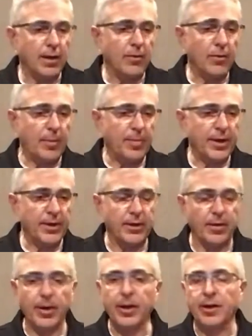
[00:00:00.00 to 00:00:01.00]
weapon in here.
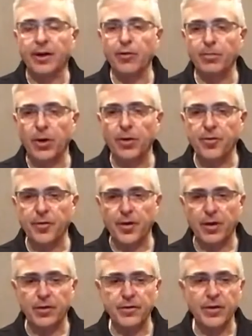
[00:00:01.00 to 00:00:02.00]
I'm going to cover both of
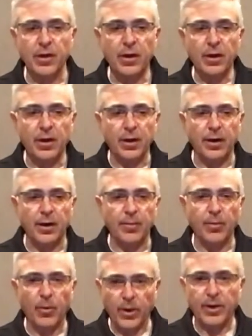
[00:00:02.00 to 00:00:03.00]
those, but
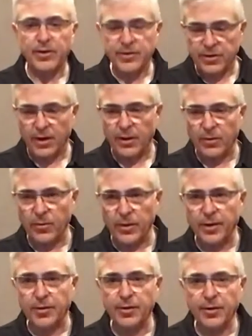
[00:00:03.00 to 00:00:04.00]
we're going to start
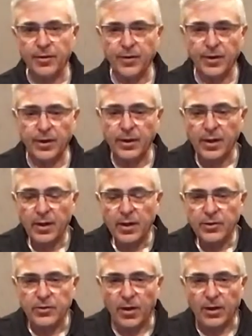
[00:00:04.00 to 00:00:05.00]
with the
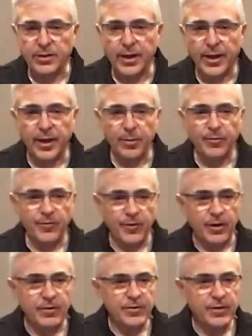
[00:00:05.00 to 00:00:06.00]
strong side hip
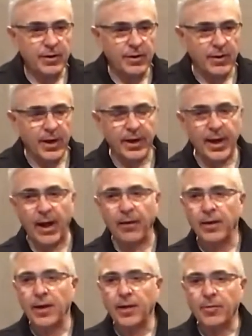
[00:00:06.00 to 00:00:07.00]
first. All right. Now,
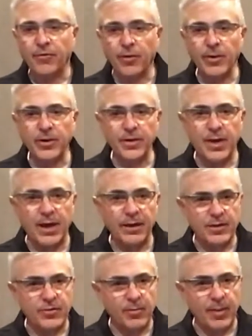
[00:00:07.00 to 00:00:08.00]
before we do that,
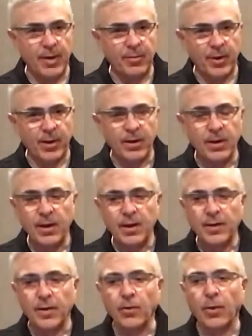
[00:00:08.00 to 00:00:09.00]
let's remember
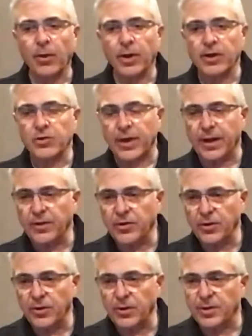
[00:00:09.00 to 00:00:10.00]
that what we're going to try to
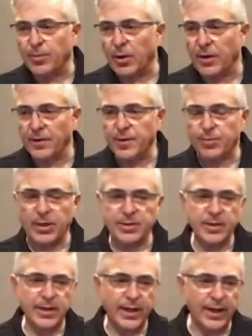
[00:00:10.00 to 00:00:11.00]
do as part of this
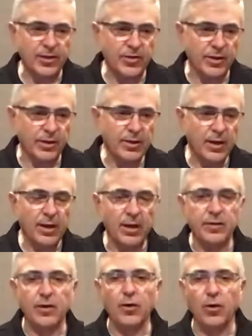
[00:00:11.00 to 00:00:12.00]
presentation
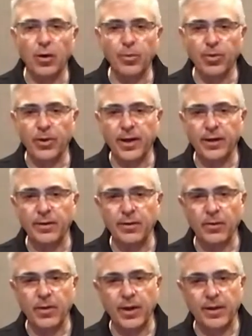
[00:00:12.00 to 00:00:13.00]
is incorporate the
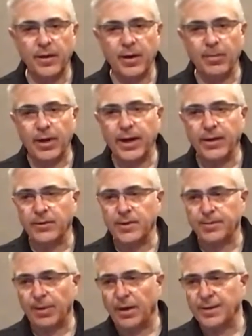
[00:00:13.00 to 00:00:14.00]
way that our body
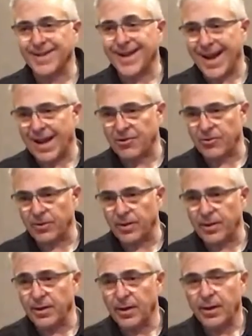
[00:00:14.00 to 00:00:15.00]
responds
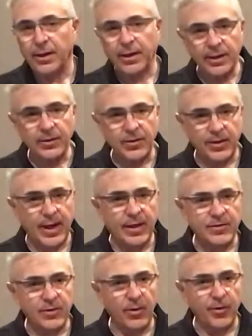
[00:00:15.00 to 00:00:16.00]
naturally into
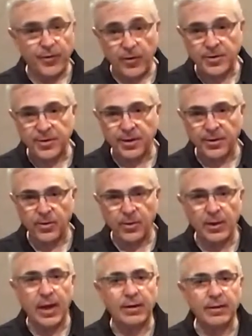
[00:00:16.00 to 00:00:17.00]
that. So the first thing that we're
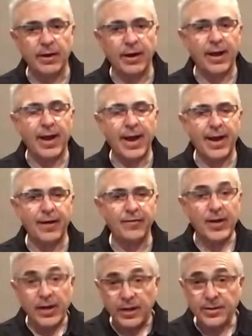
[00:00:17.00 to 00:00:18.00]
likely going to have
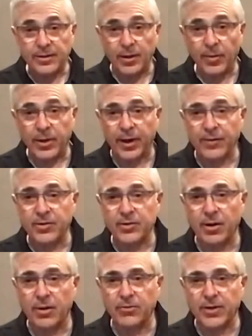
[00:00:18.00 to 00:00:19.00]
is some kind of a
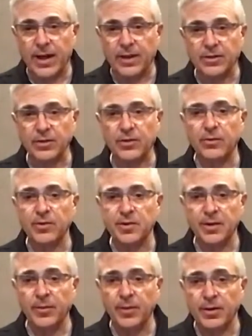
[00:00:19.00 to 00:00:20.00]
startle reaction to a
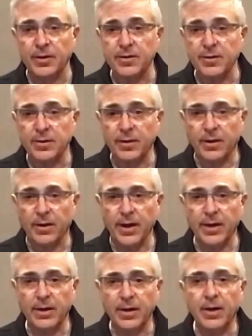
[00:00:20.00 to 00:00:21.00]
stimulus. All
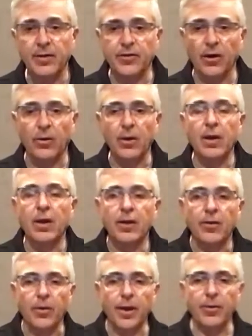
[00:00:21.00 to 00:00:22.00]
right. So
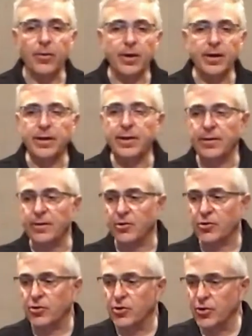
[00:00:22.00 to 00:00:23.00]
the way that we're going
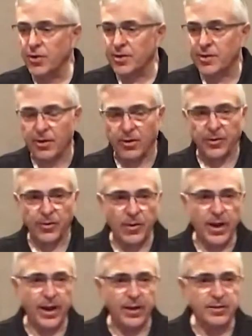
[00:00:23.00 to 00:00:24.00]
to do this here on the
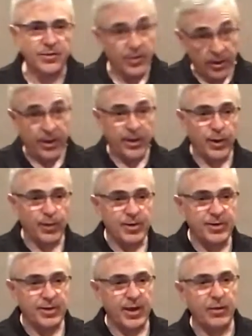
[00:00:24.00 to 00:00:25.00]
range is you're going to hear me
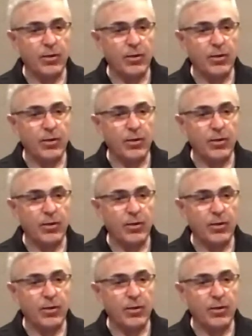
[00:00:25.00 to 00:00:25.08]
say